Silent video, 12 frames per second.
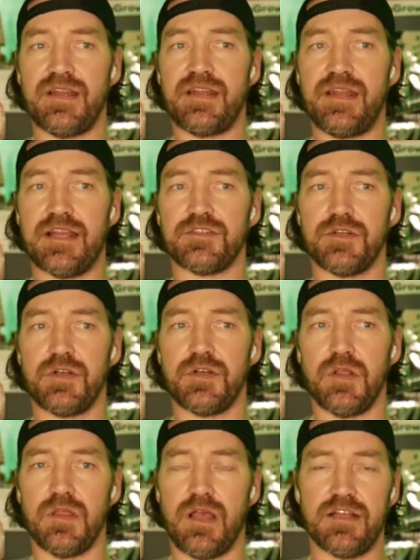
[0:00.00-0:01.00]
A nectar
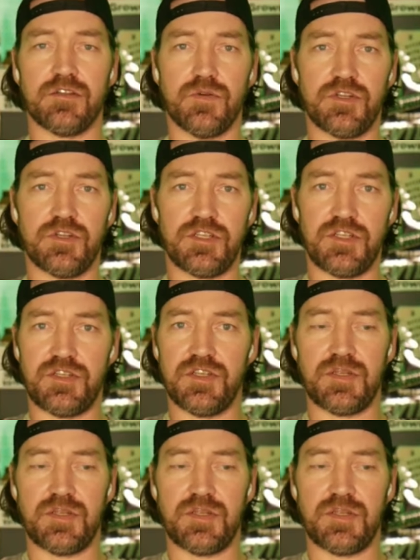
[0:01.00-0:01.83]
collector, which is just